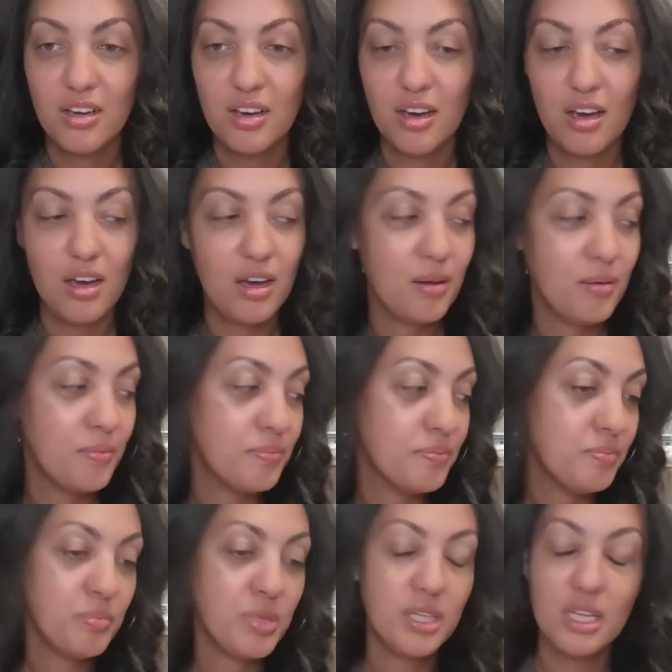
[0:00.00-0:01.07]

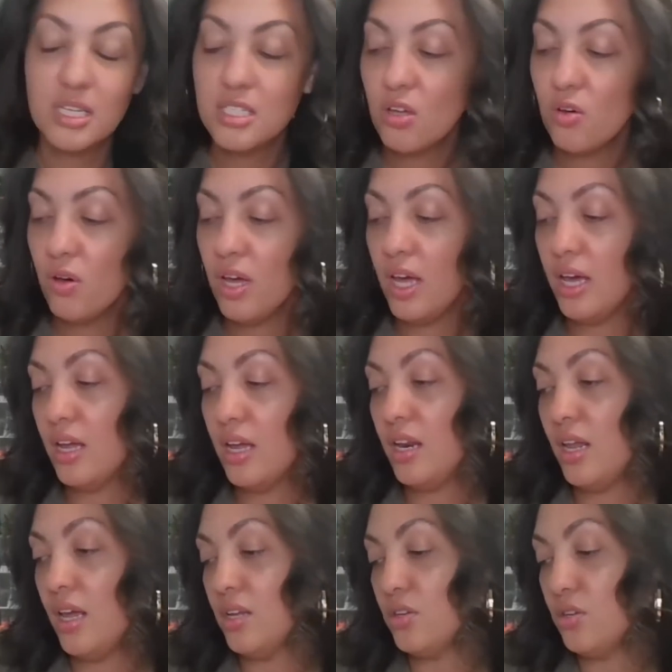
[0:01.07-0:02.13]
But let's go ahead
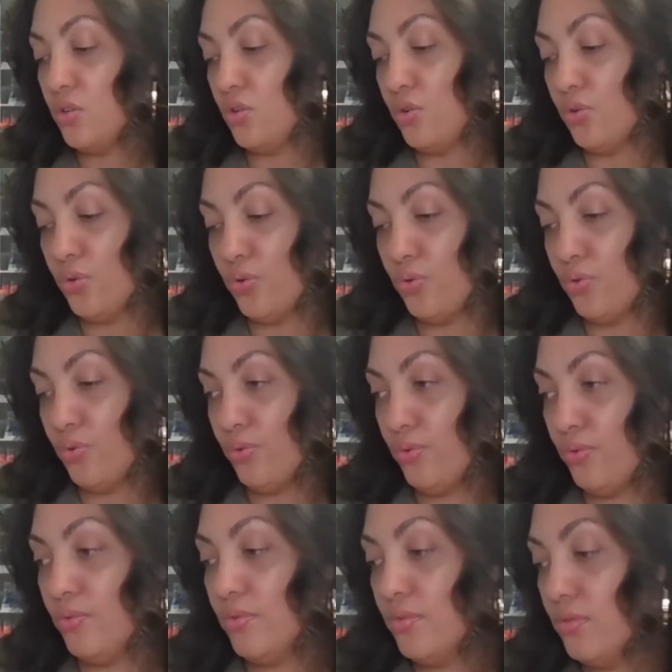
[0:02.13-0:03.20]
and do
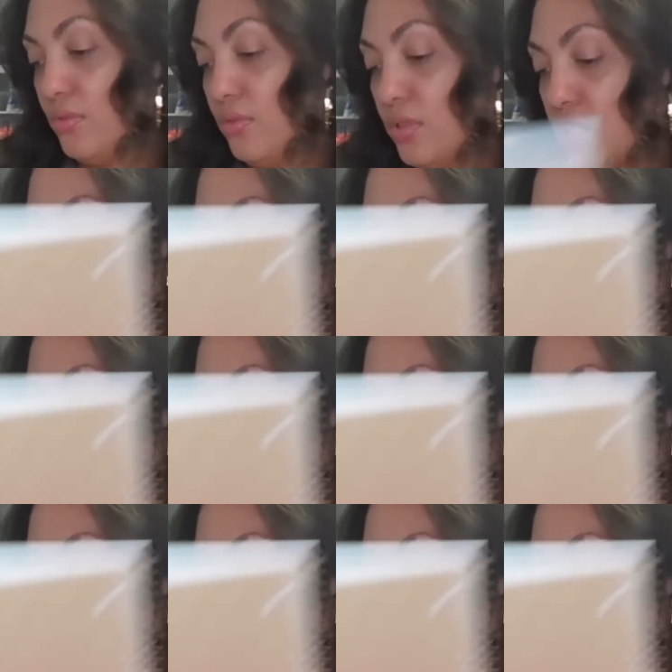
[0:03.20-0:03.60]
this